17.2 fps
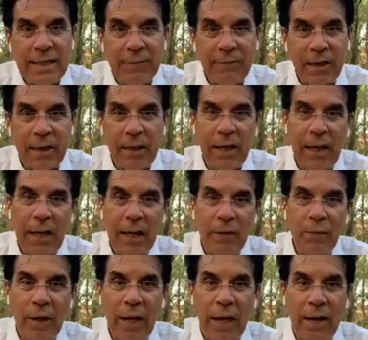at 7
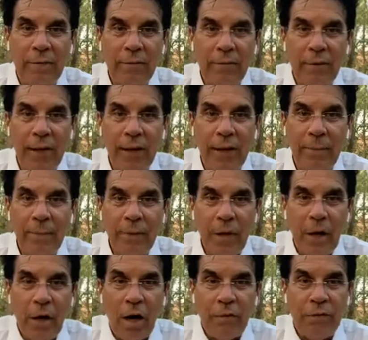o'clock we have our
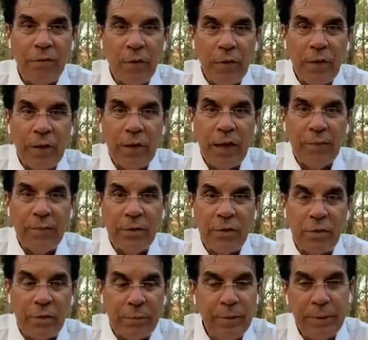phone
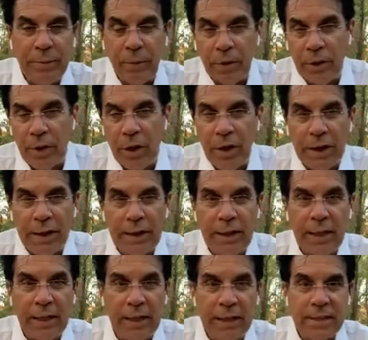conference where people call
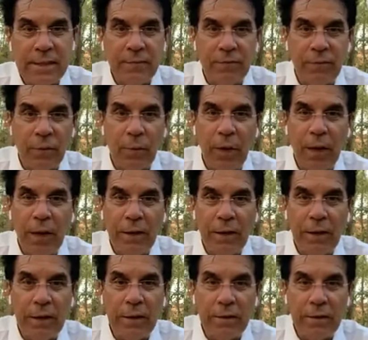in. They listen for a while,
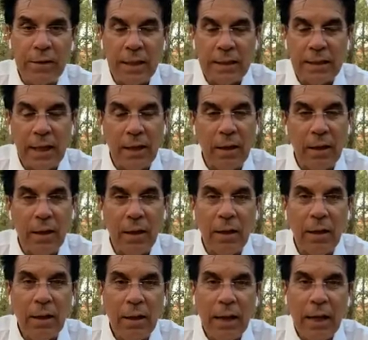you know. It's not that
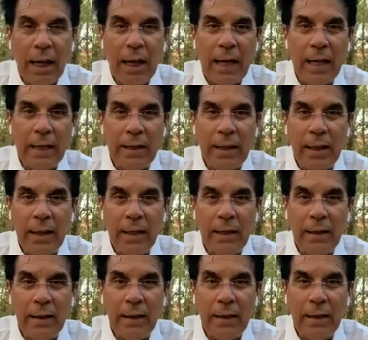long. And,
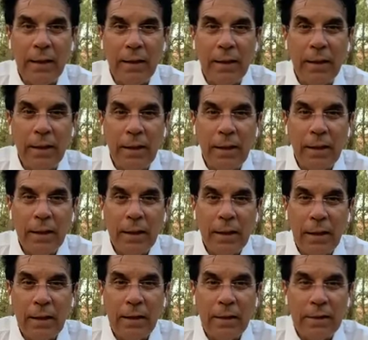
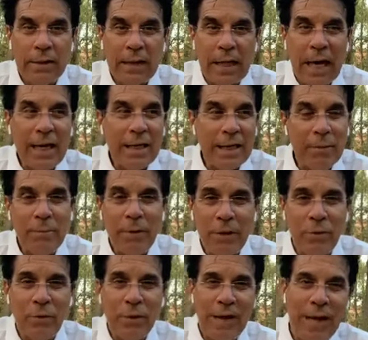you know, tonight ended up
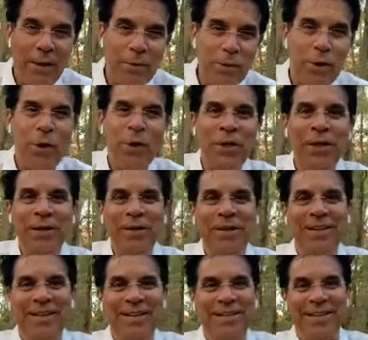being 3 hours, you
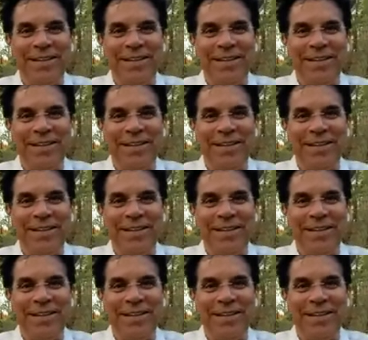know.